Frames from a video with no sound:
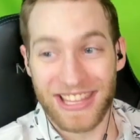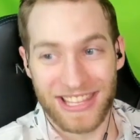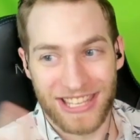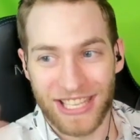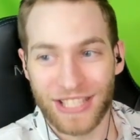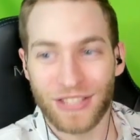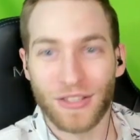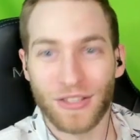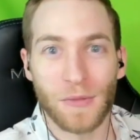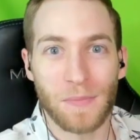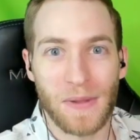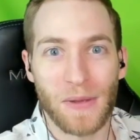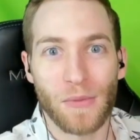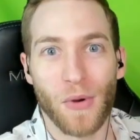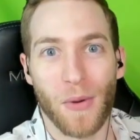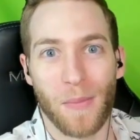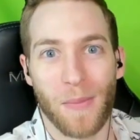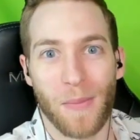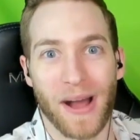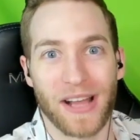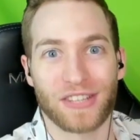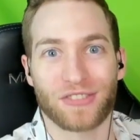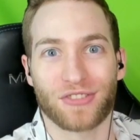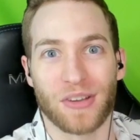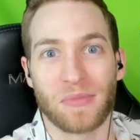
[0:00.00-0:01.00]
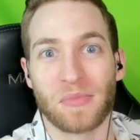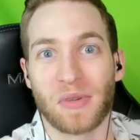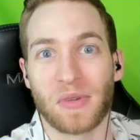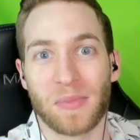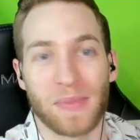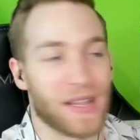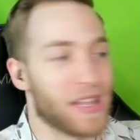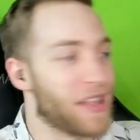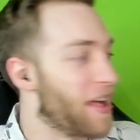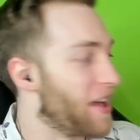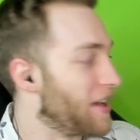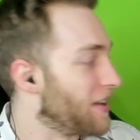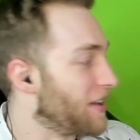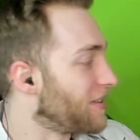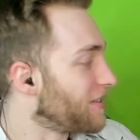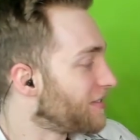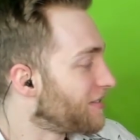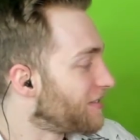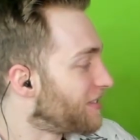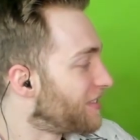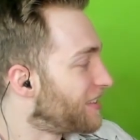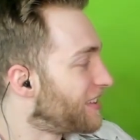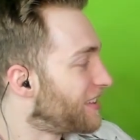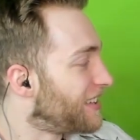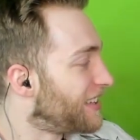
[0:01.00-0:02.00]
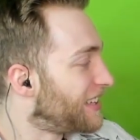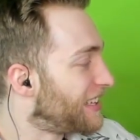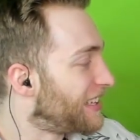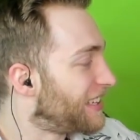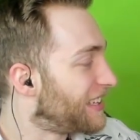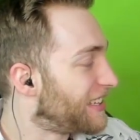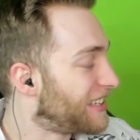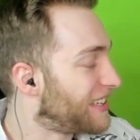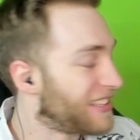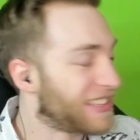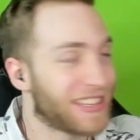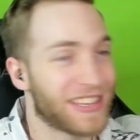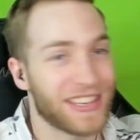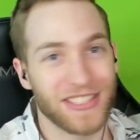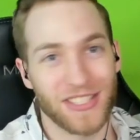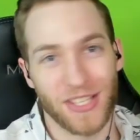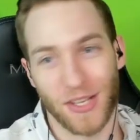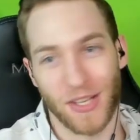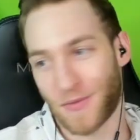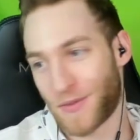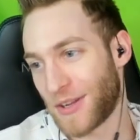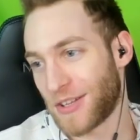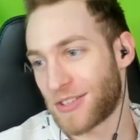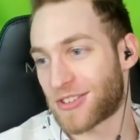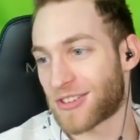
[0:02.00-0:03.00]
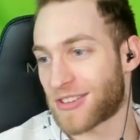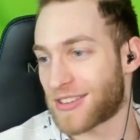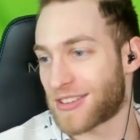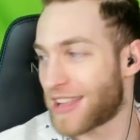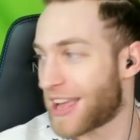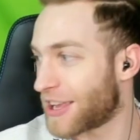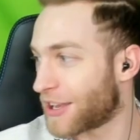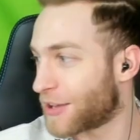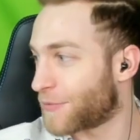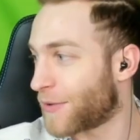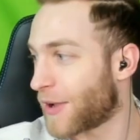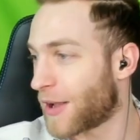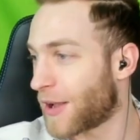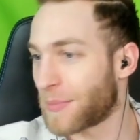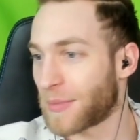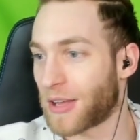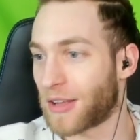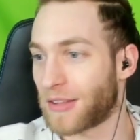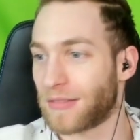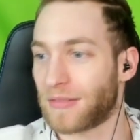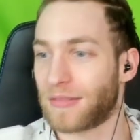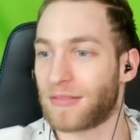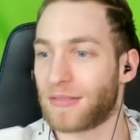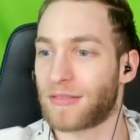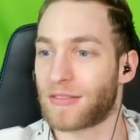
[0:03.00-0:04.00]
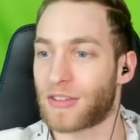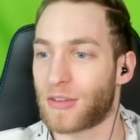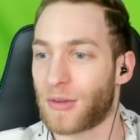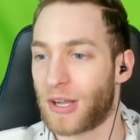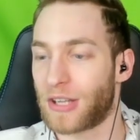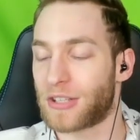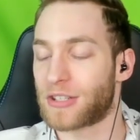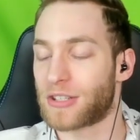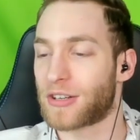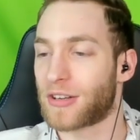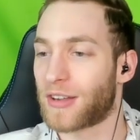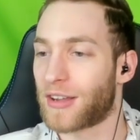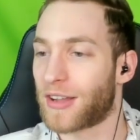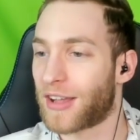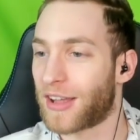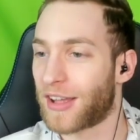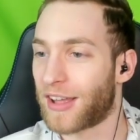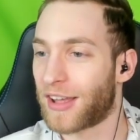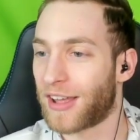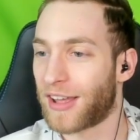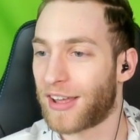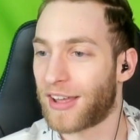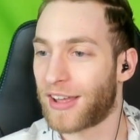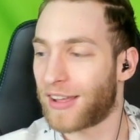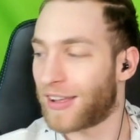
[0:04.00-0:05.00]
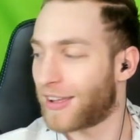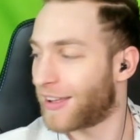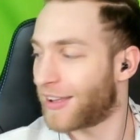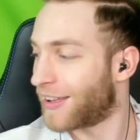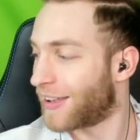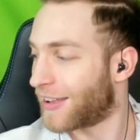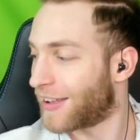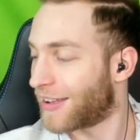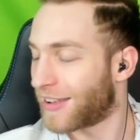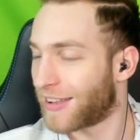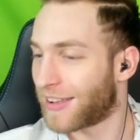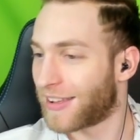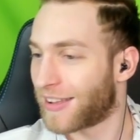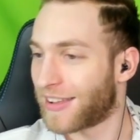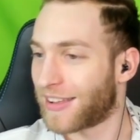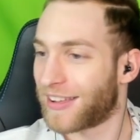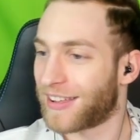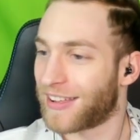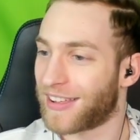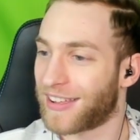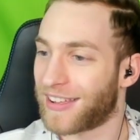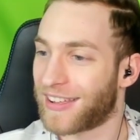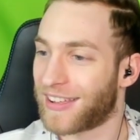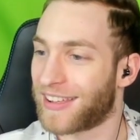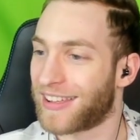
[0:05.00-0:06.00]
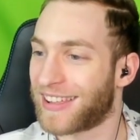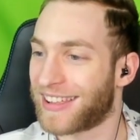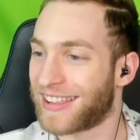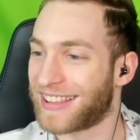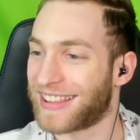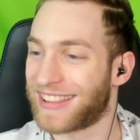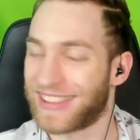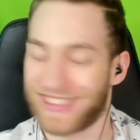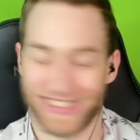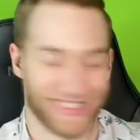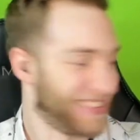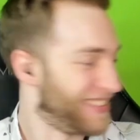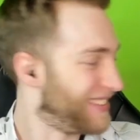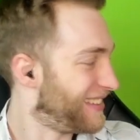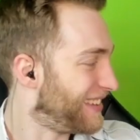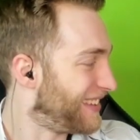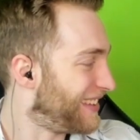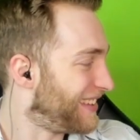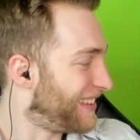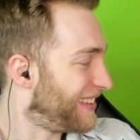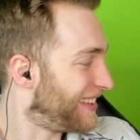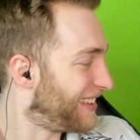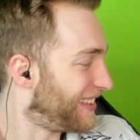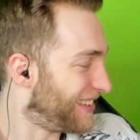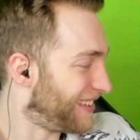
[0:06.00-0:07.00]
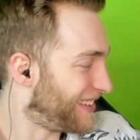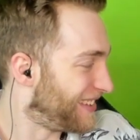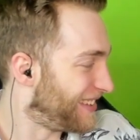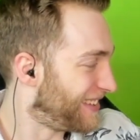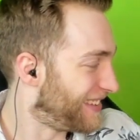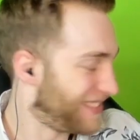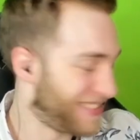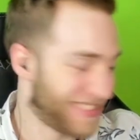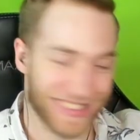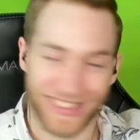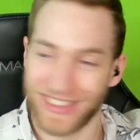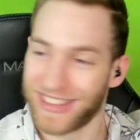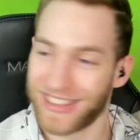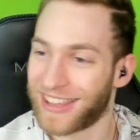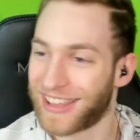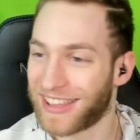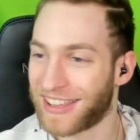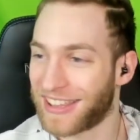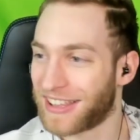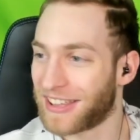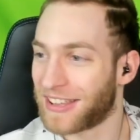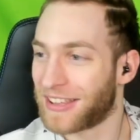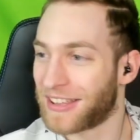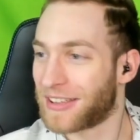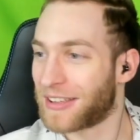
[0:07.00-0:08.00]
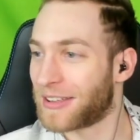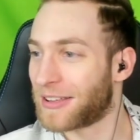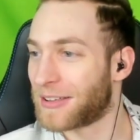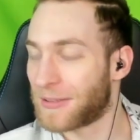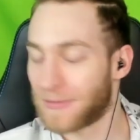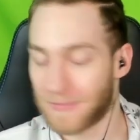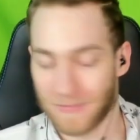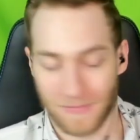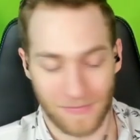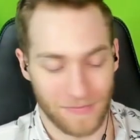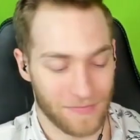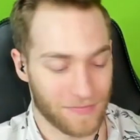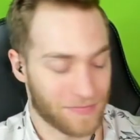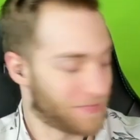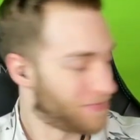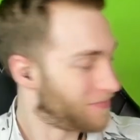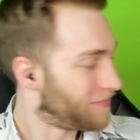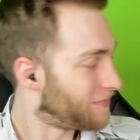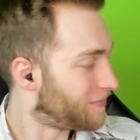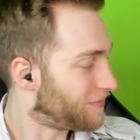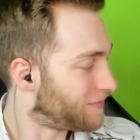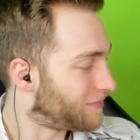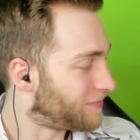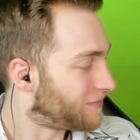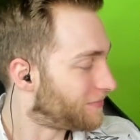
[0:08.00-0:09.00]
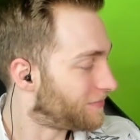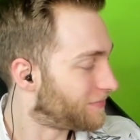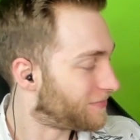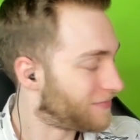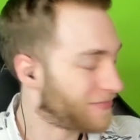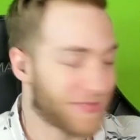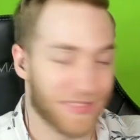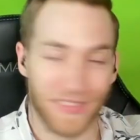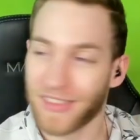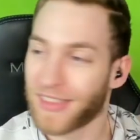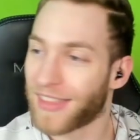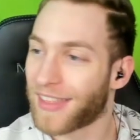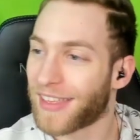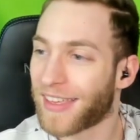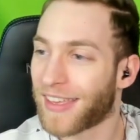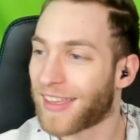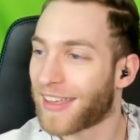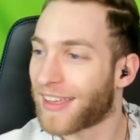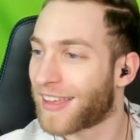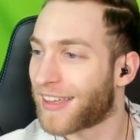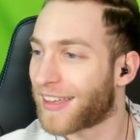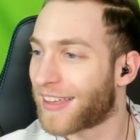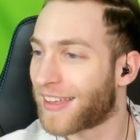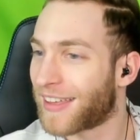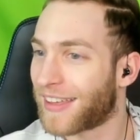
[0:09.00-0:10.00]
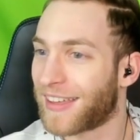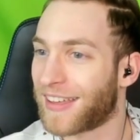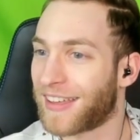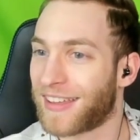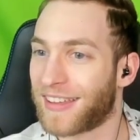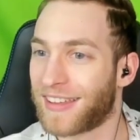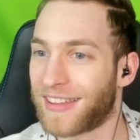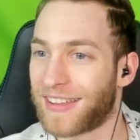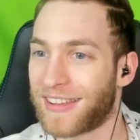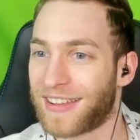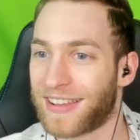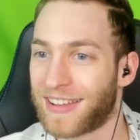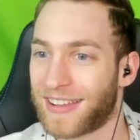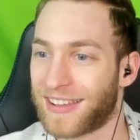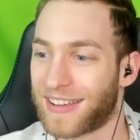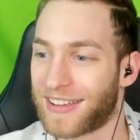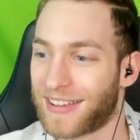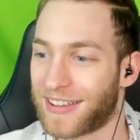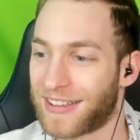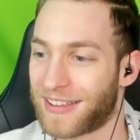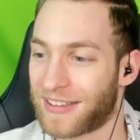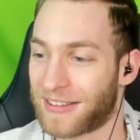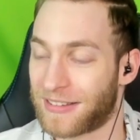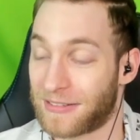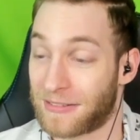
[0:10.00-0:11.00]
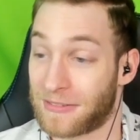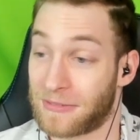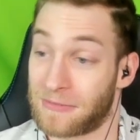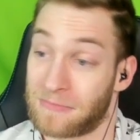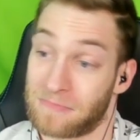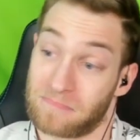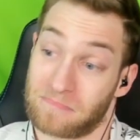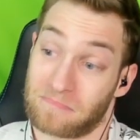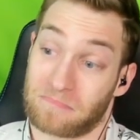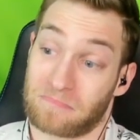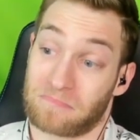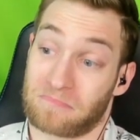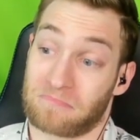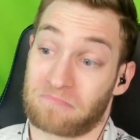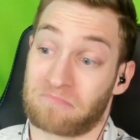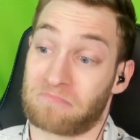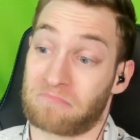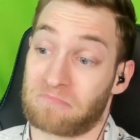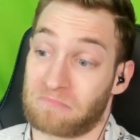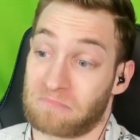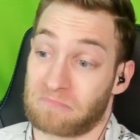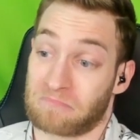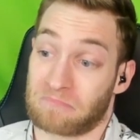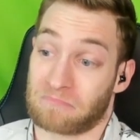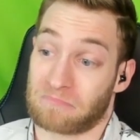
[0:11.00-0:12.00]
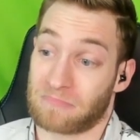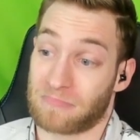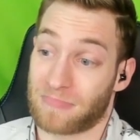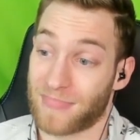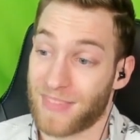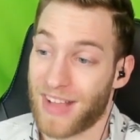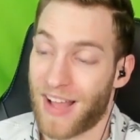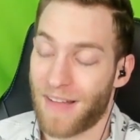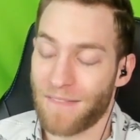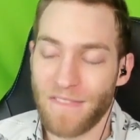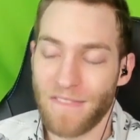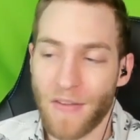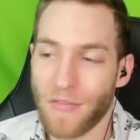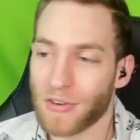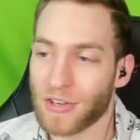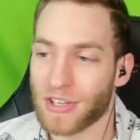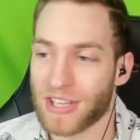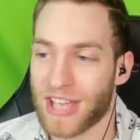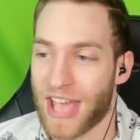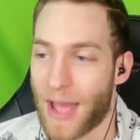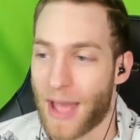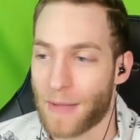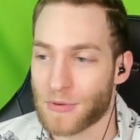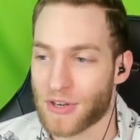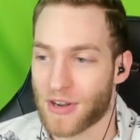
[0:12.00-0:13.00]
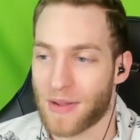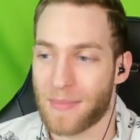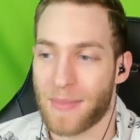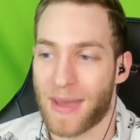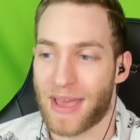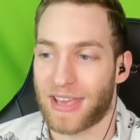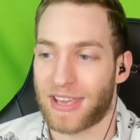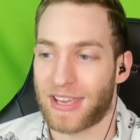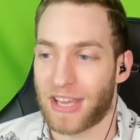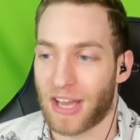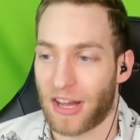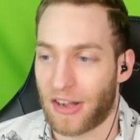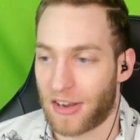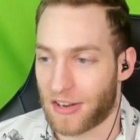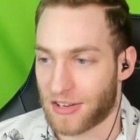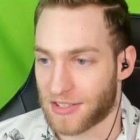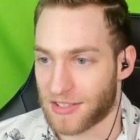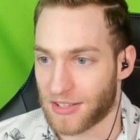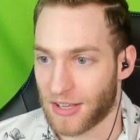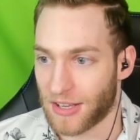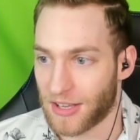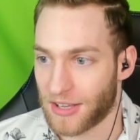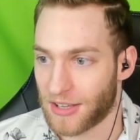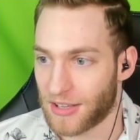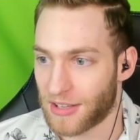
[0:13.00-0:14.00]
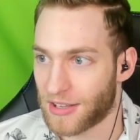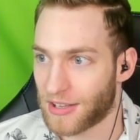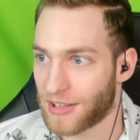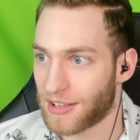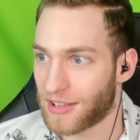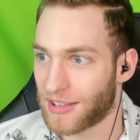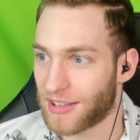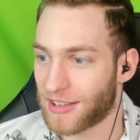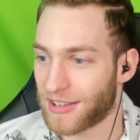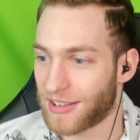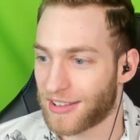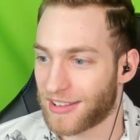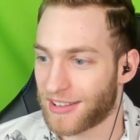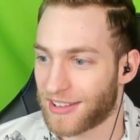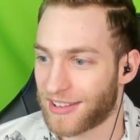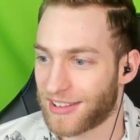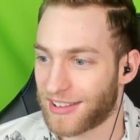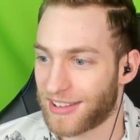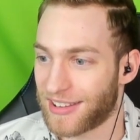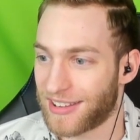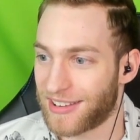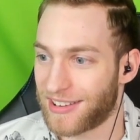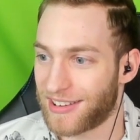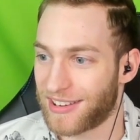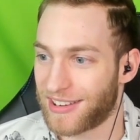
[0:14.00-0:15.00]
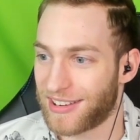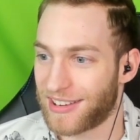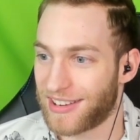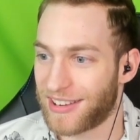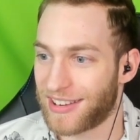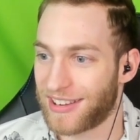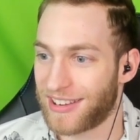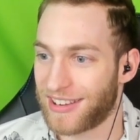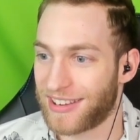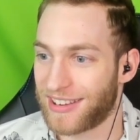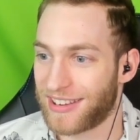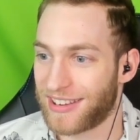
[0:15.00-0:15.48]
switches. This would be what my stream would be like. After free so if you're interested in that, you can follow me on Twitch. Shit, we made our way to Misty's gym. Luckily, Funko Pop soloed this one as he sleeps and sweeps. At this moment in time, I realized, wow. I've never captured a Mankey, this honestly. Is easy. There is